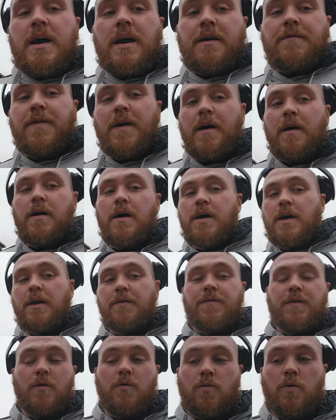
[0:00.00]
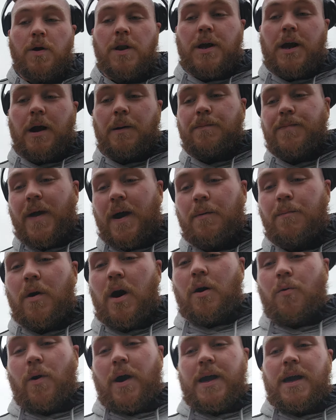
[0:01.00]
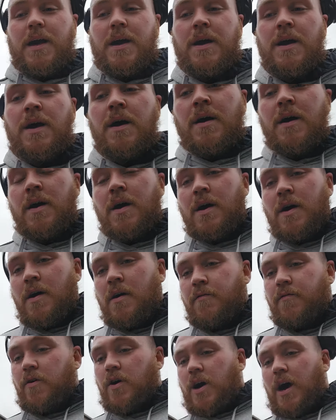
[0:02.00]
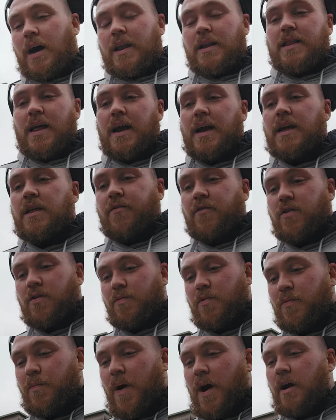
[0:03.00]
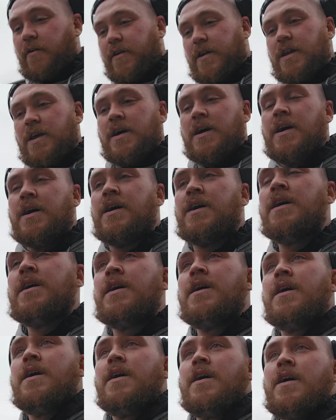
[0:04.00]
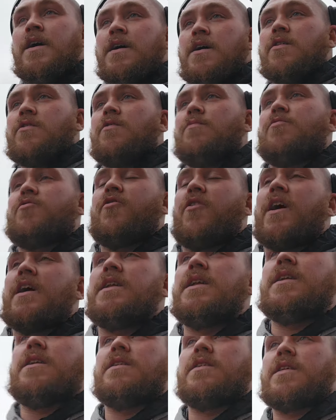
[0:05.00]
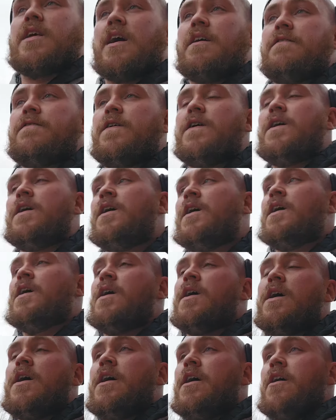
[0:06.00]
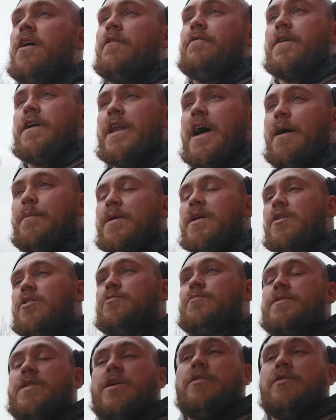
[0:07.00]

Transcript: if you want to come down my way for a couple of days for some sparring and some training and stuff. I think that'd be good. We